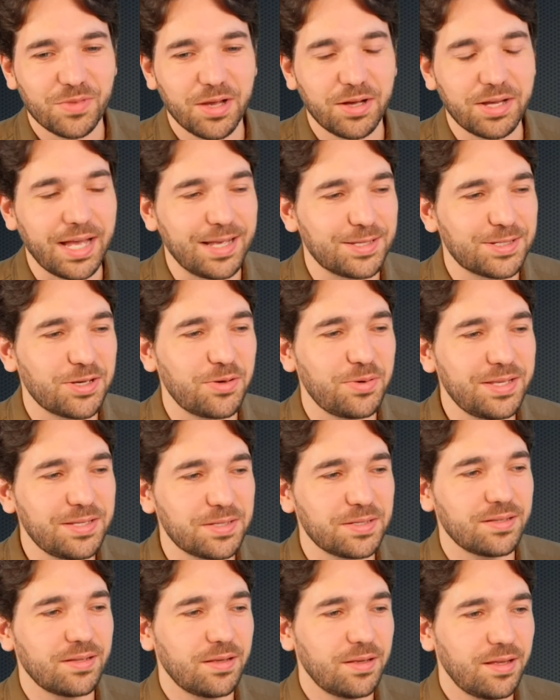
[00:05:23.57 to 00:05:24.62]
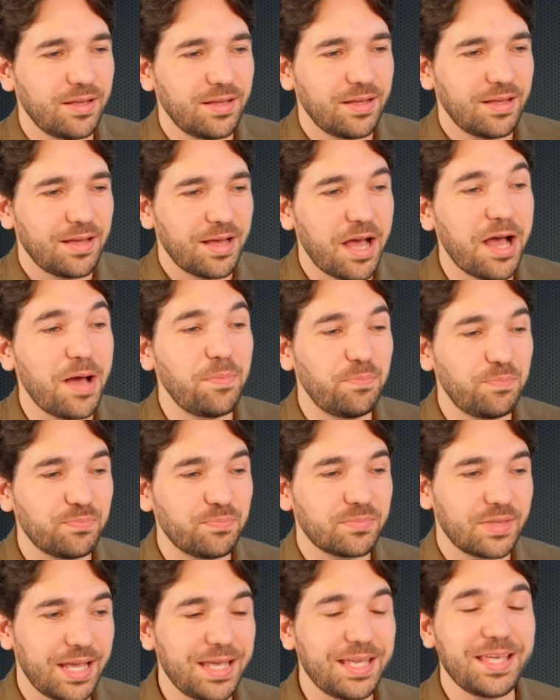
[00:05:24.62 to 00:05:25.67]
Okay, so he's...
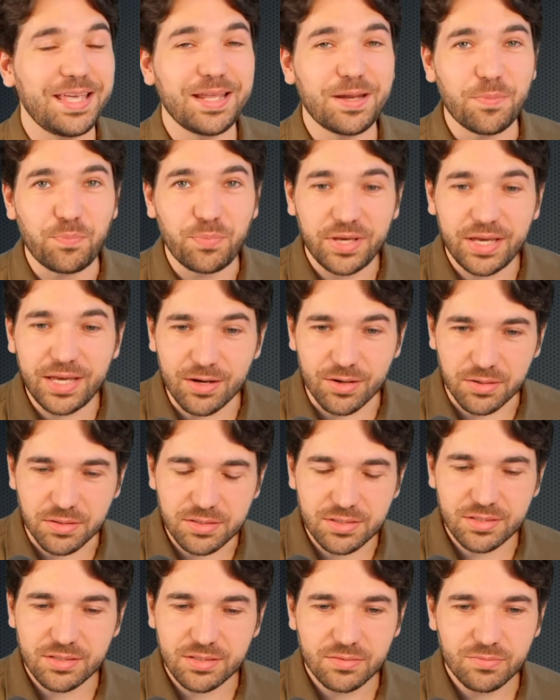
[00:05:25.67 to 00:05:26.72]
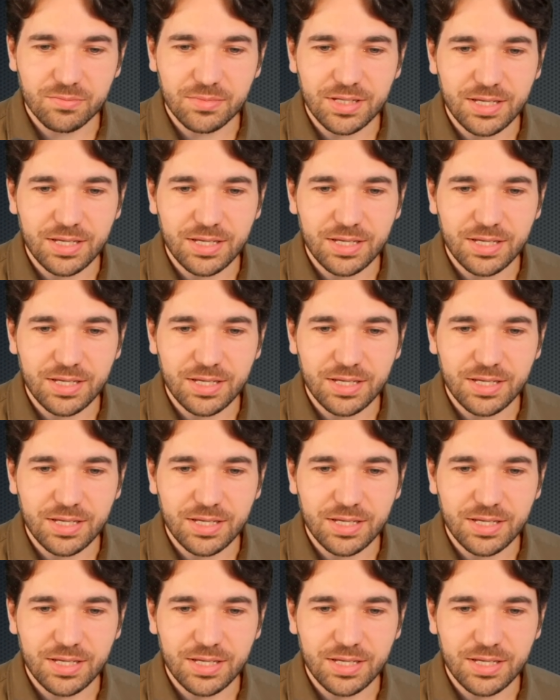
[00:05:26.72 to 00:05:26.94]
it appears